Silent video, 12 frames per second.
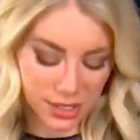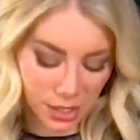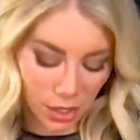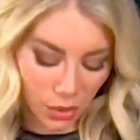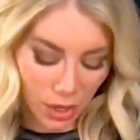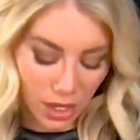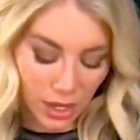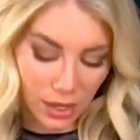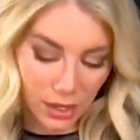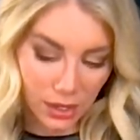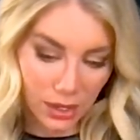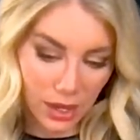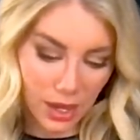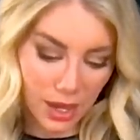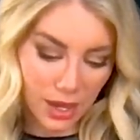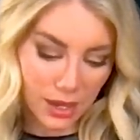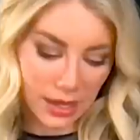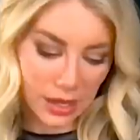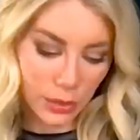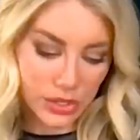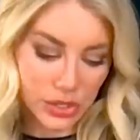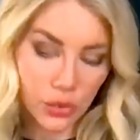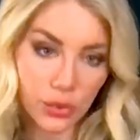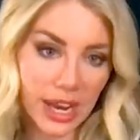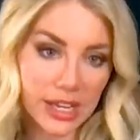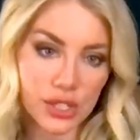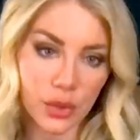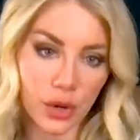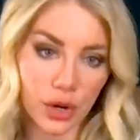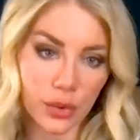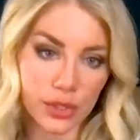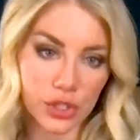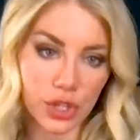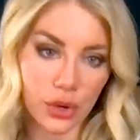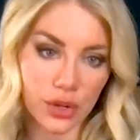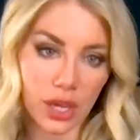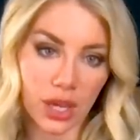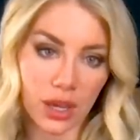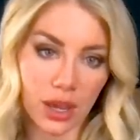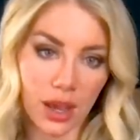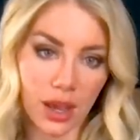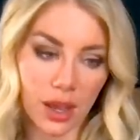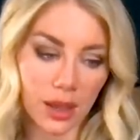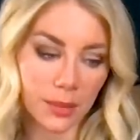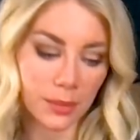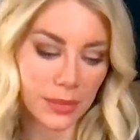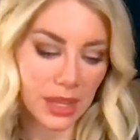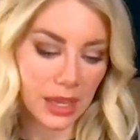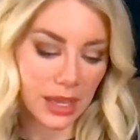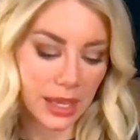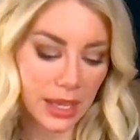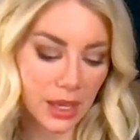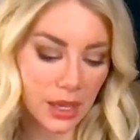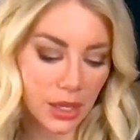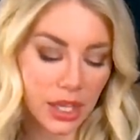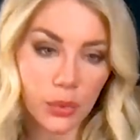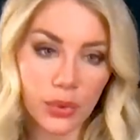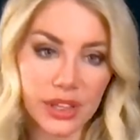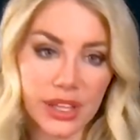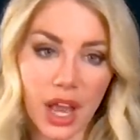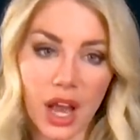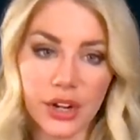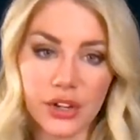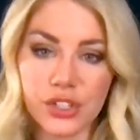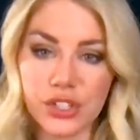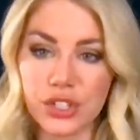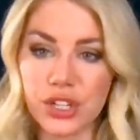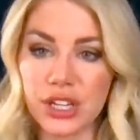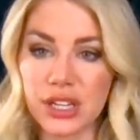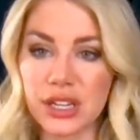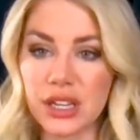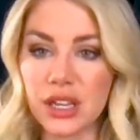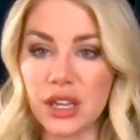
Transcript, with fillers: So uh, it was great to work with Jody. Uh, he, he really understood